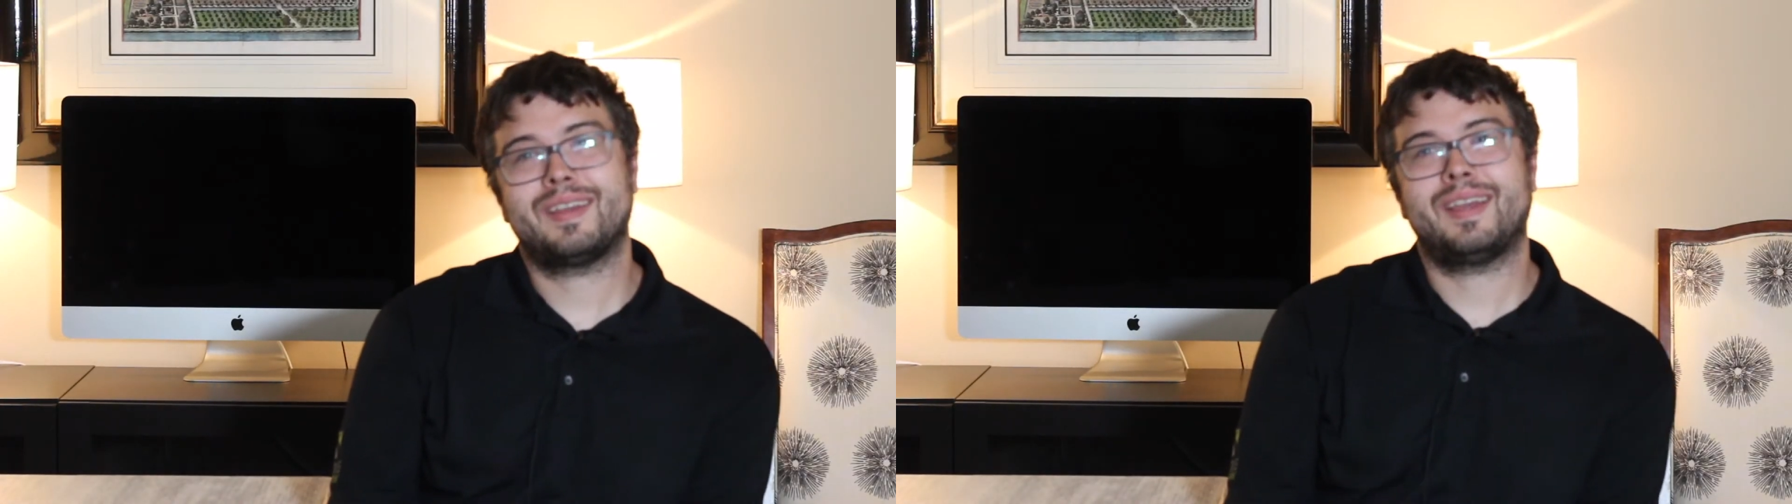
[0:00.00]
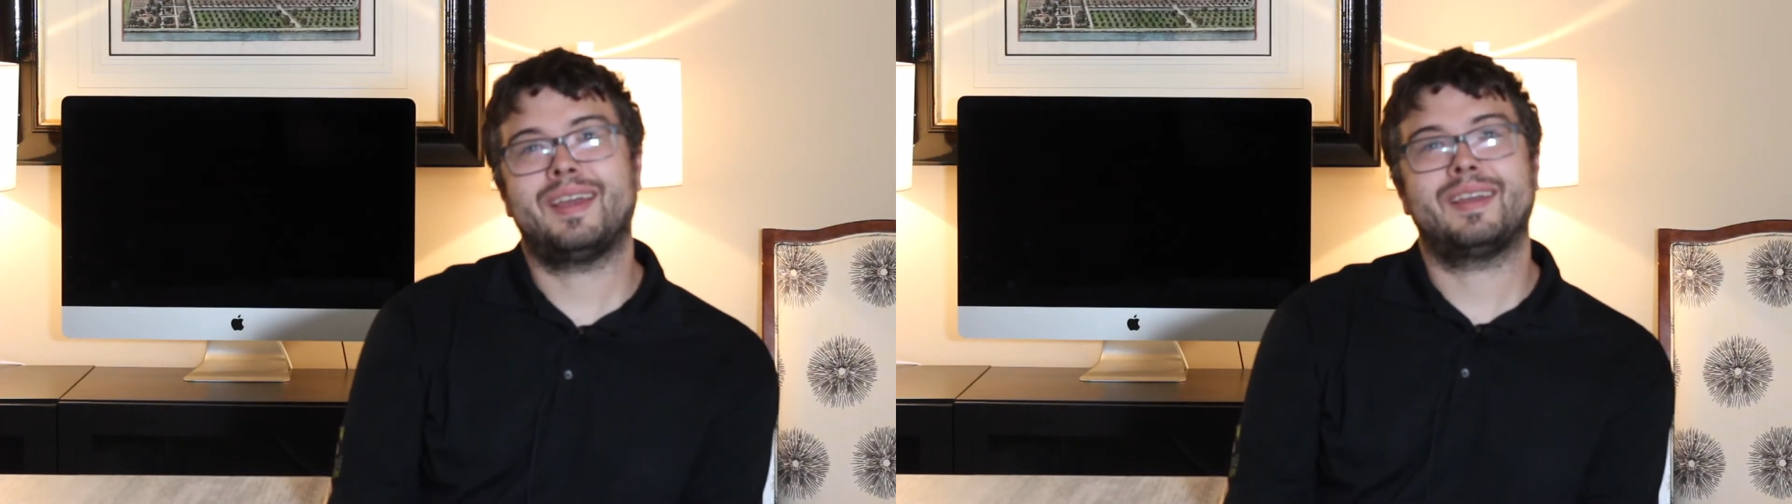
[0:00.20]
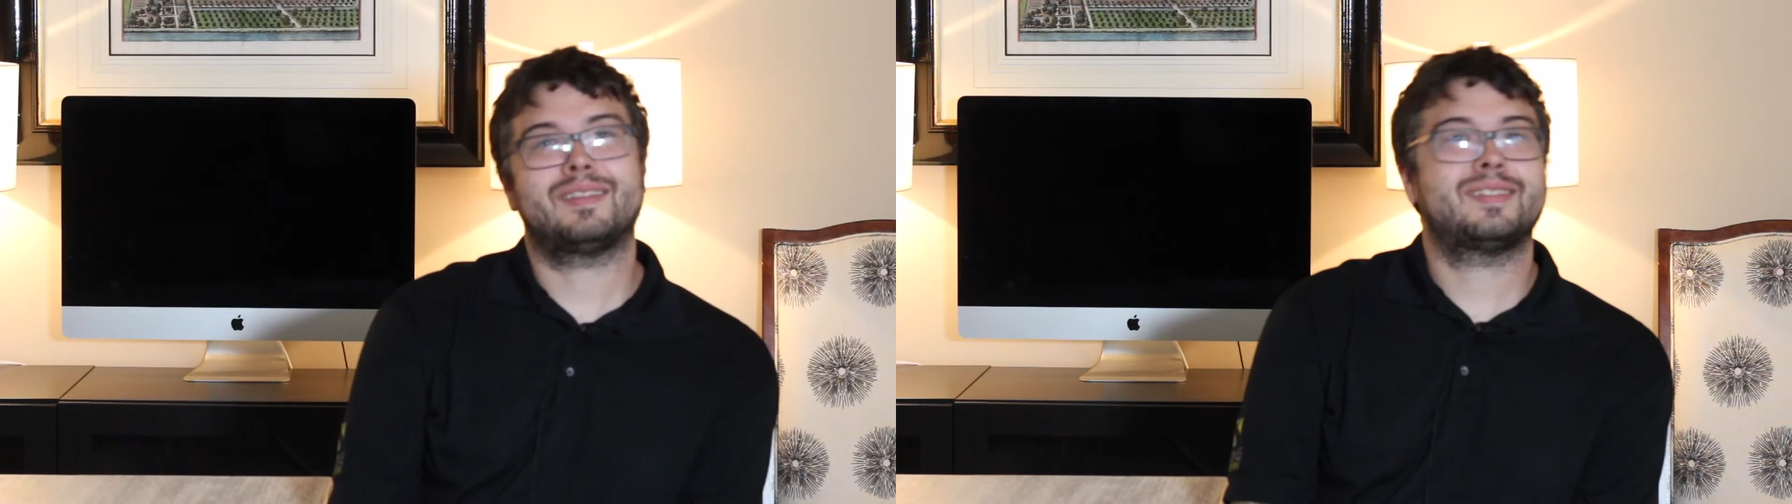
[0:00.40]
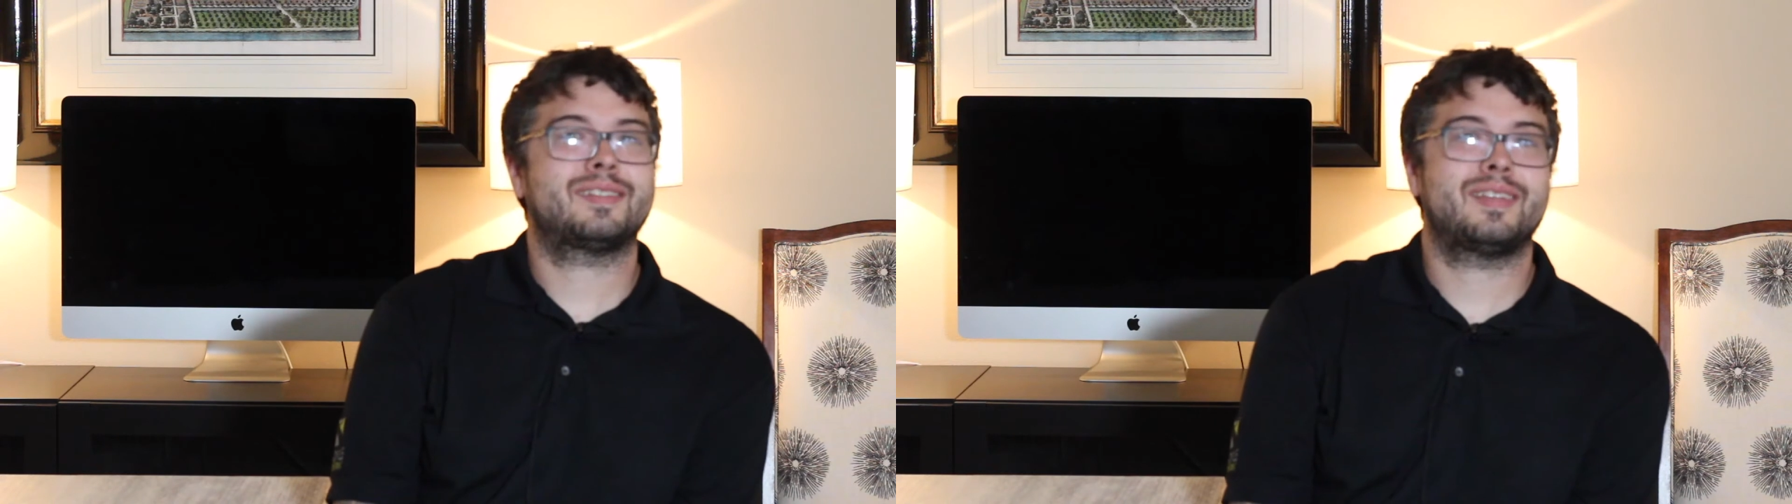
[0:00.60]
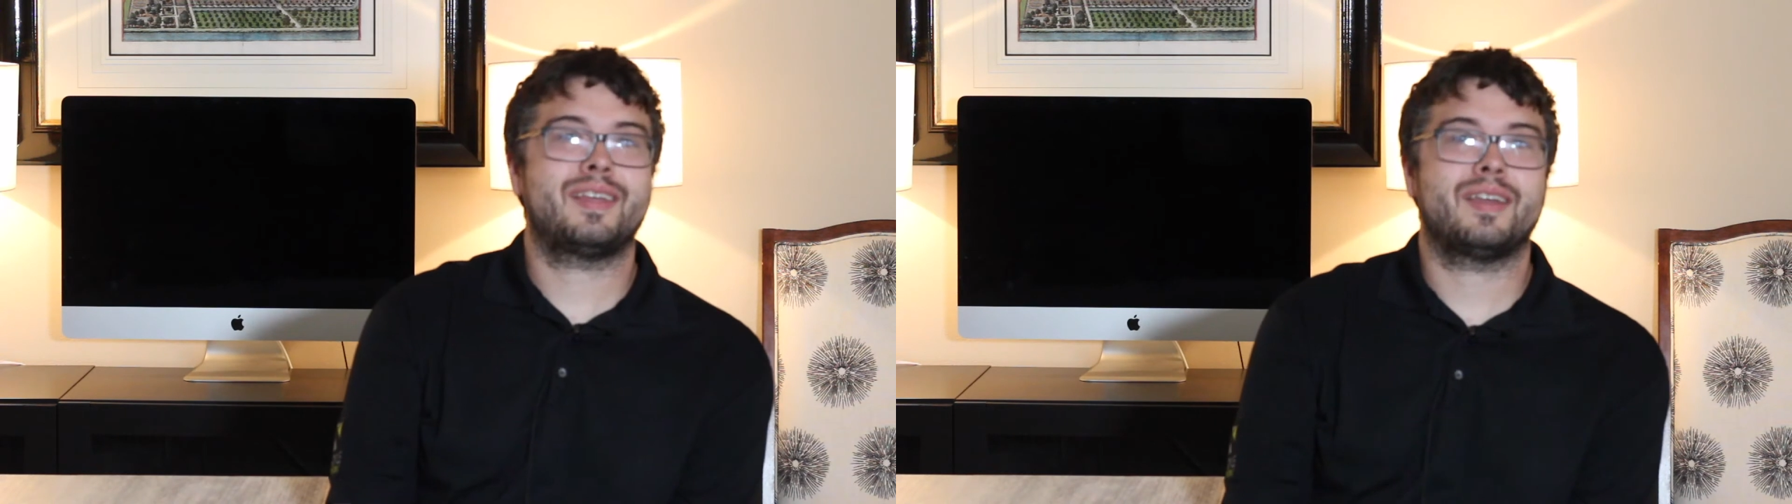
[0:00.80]
at
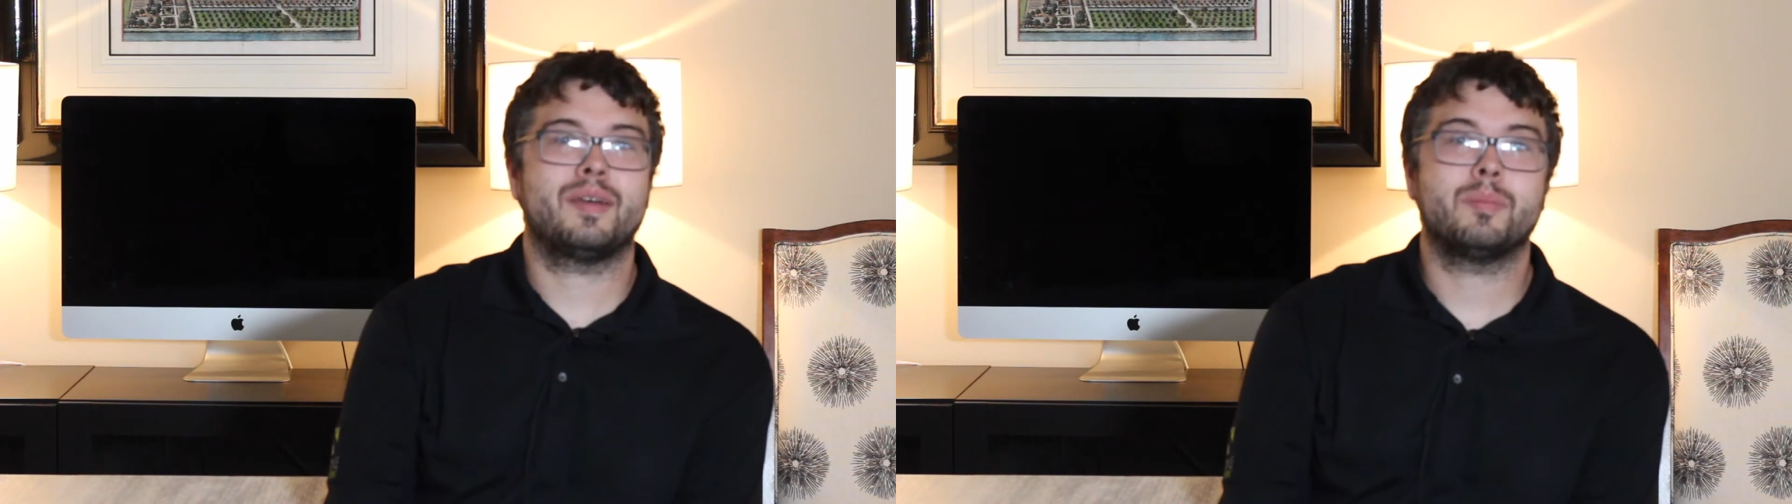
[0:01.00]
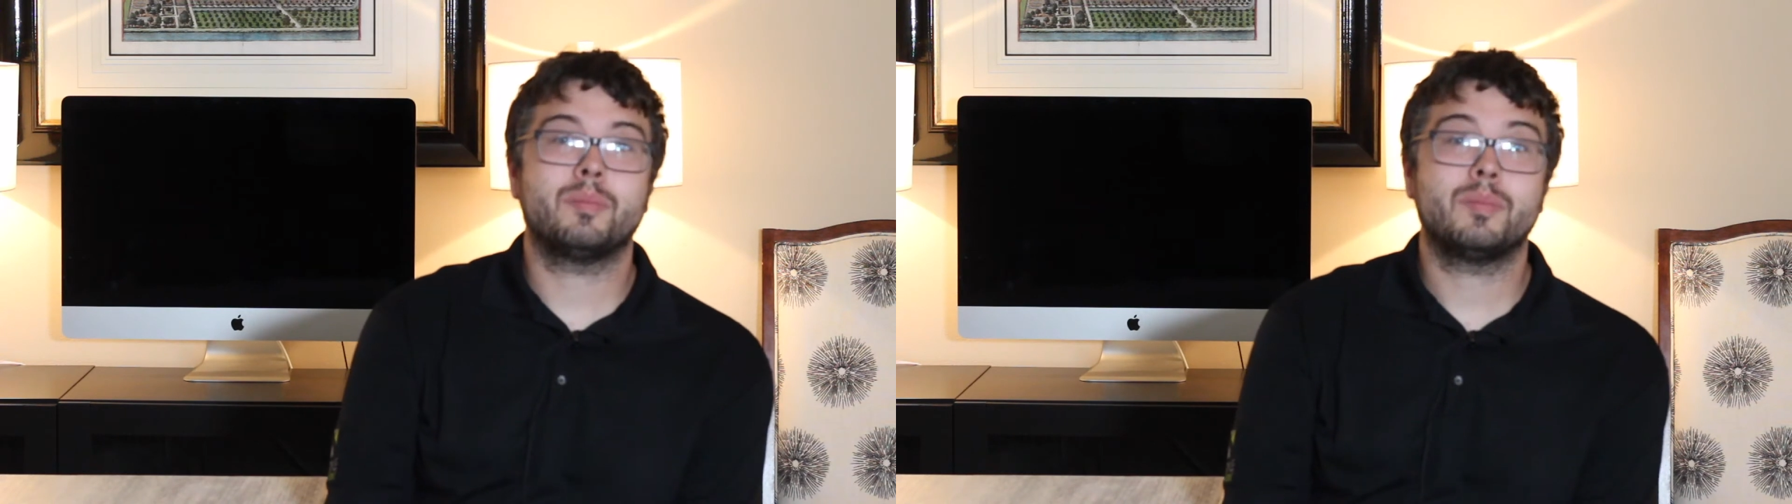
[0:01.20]
6 a.m.